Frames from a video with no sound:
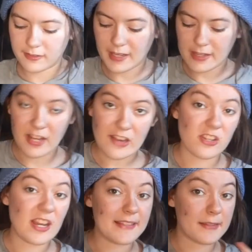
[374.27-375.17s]
in that
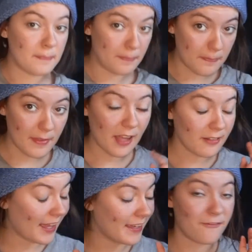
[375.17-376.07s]
tension, it's
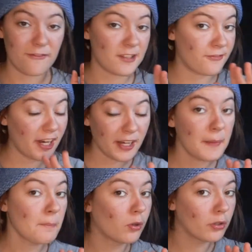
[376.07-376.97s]
very
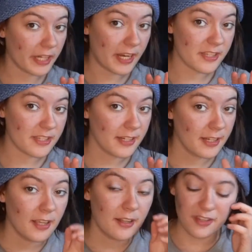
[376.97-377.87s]
important
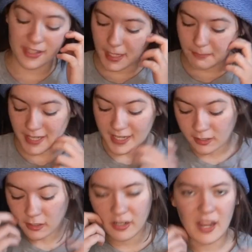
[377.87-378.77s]
to keep that
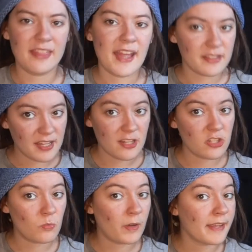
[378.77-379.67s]
yarn in that
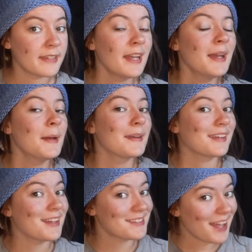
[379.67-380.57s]
tension weight,
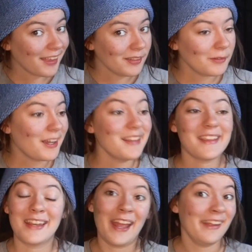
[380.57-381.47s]
because otherwise,
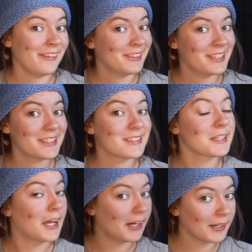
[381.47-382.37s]
and I learned this the
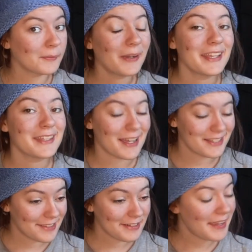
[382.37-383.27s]
hard way
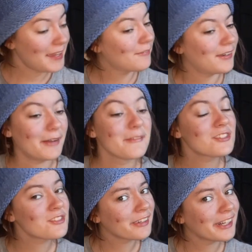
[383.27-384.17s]
yesterday when I
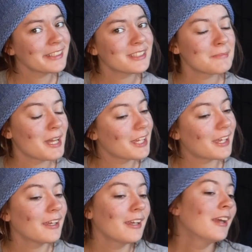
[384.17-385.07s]
was trying to
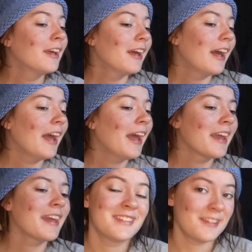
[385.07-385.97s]
make
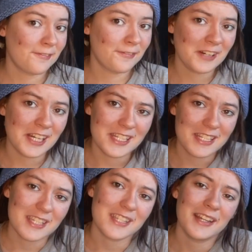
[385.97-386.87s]
a different